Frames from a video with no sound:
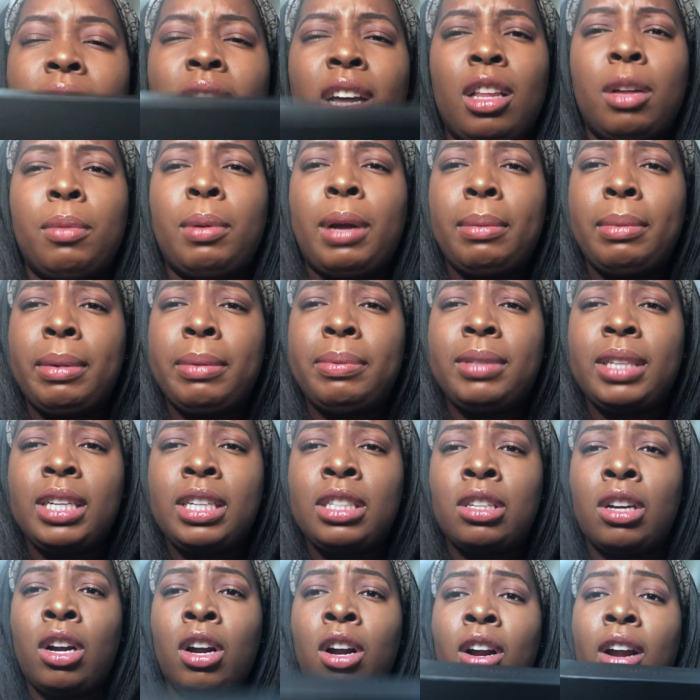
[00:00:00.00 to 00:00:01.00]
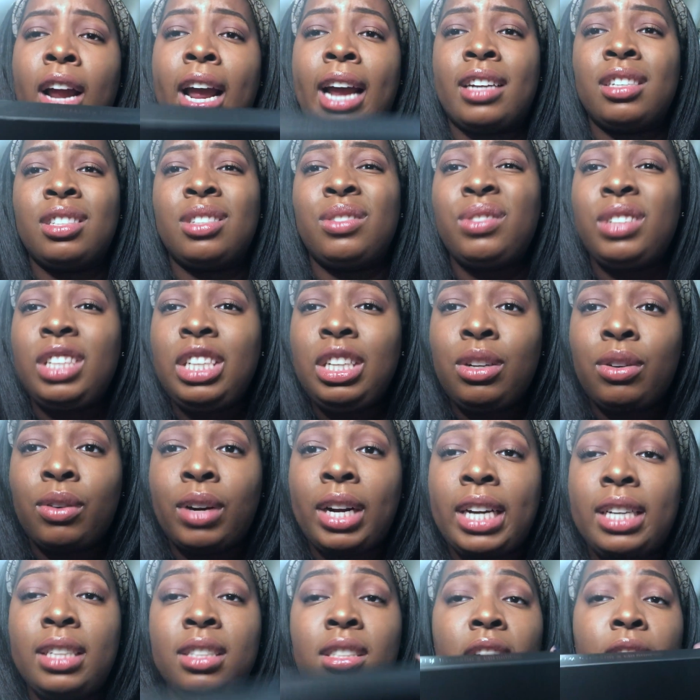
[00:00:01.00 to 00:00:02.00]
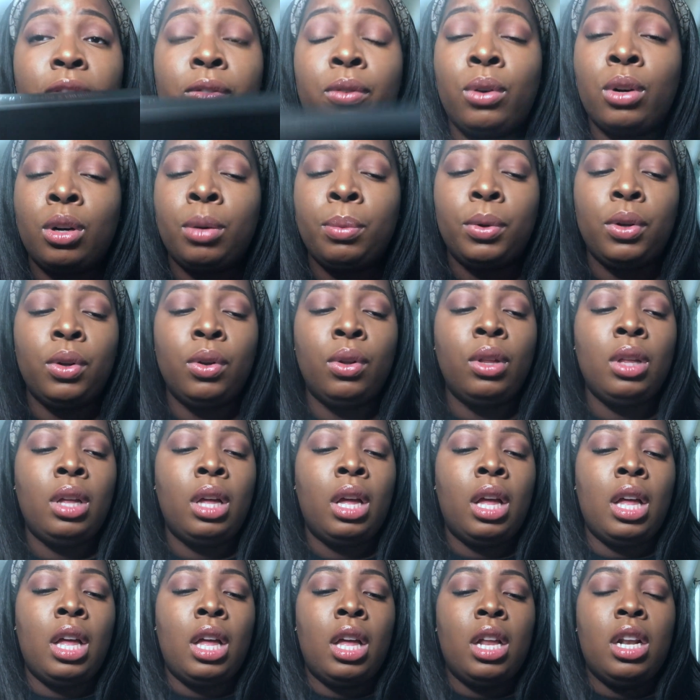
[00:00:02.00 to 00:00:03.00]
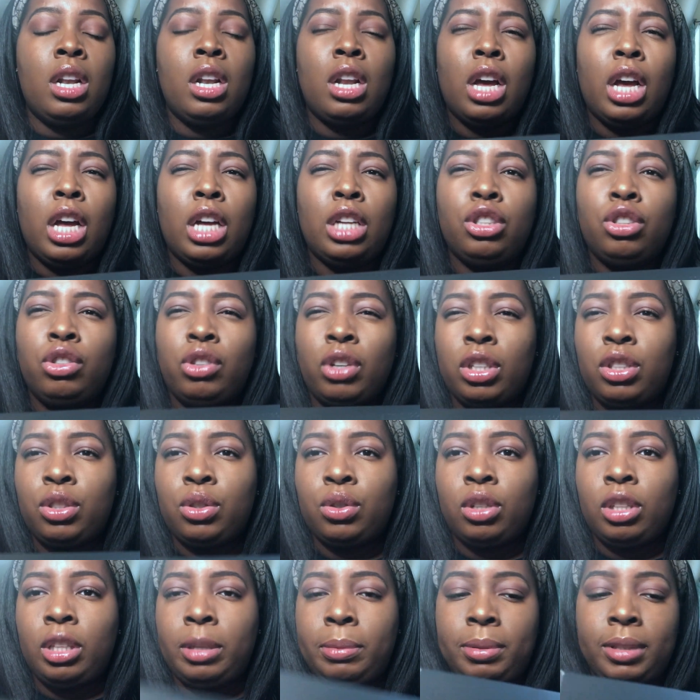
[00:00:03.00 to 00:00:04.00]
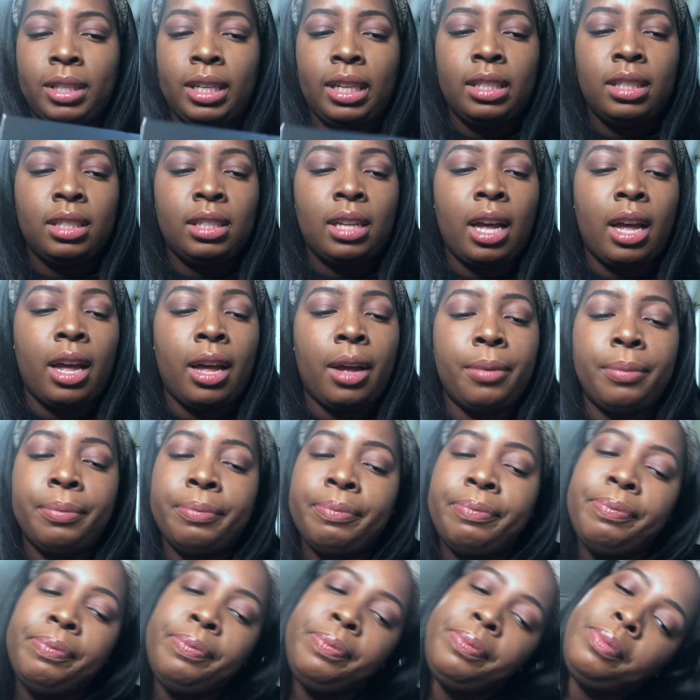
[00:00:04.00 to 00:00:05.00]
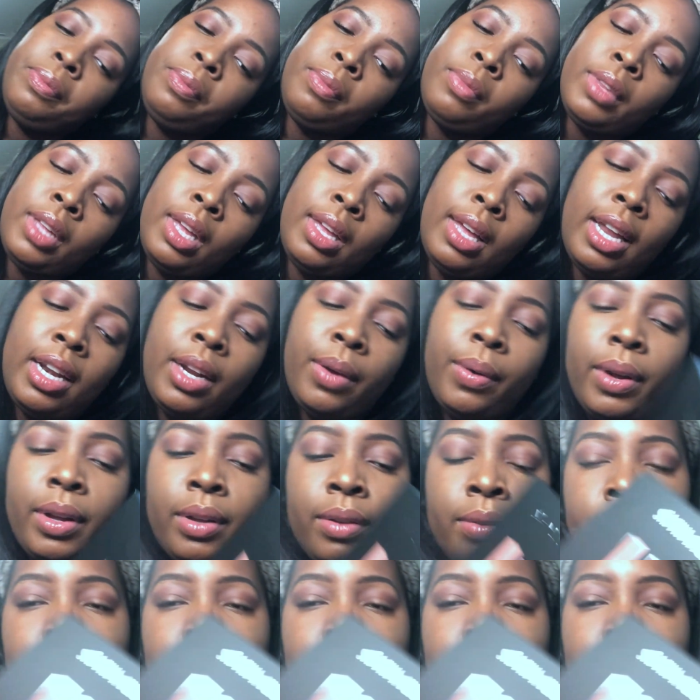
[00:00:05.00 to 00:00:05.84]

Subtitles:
Colourpop lipsticks are actually really great, affordable, non-drugstore lipsticks. Anyway,